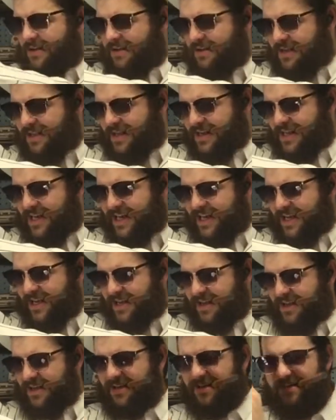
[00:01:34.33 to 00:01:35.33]
today.
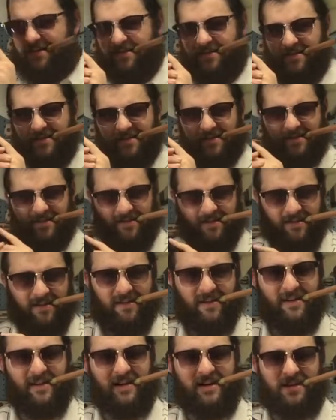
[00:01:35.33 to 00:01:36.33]

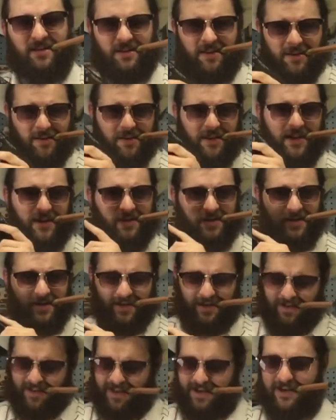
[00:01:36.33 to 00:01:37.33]
Although
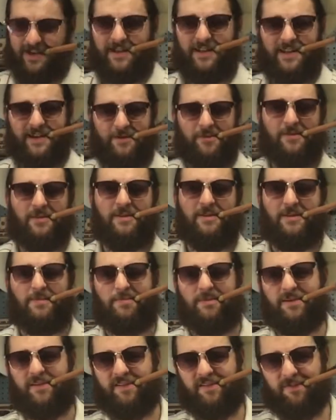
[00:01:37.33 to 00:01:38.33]
that would look
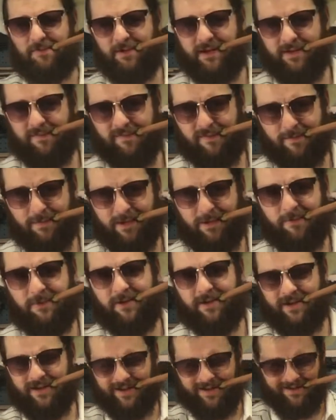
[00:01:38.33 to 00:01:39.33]
pretty sweet for me,
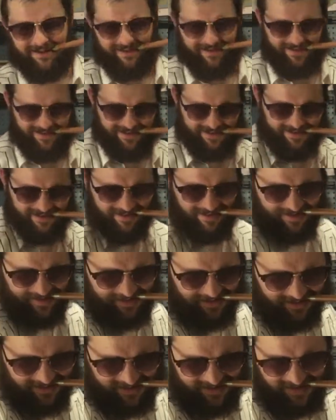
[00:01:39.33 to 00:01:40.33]
wouldn't
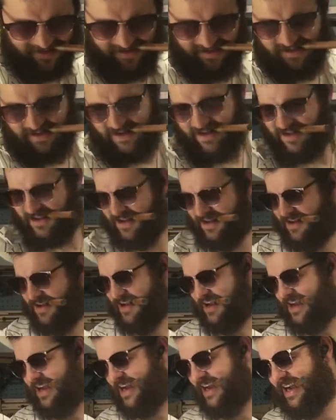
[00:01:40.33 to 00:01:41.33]
it?
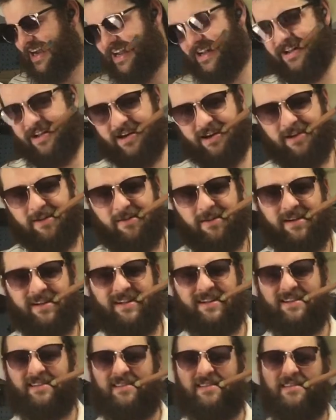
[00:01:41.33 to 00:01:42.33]
And no,
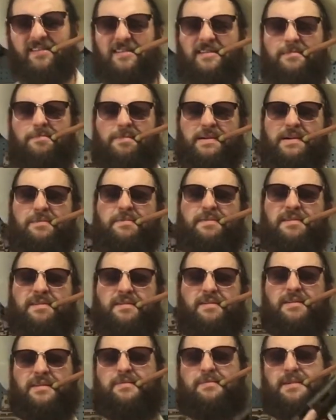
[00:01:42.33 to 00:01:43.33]
this isn't a pimp
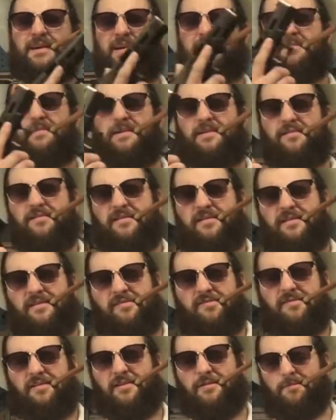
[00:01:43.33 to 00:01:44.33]
suit, and I'm not going to be using a
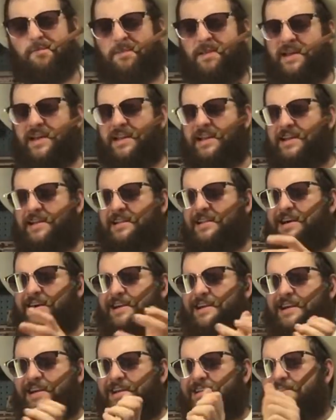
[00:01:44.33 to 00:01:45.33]
chrome-plated Glock
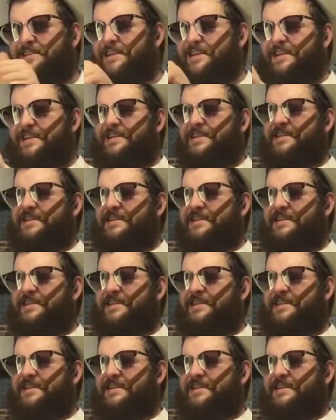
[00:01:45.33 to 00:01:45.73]
18.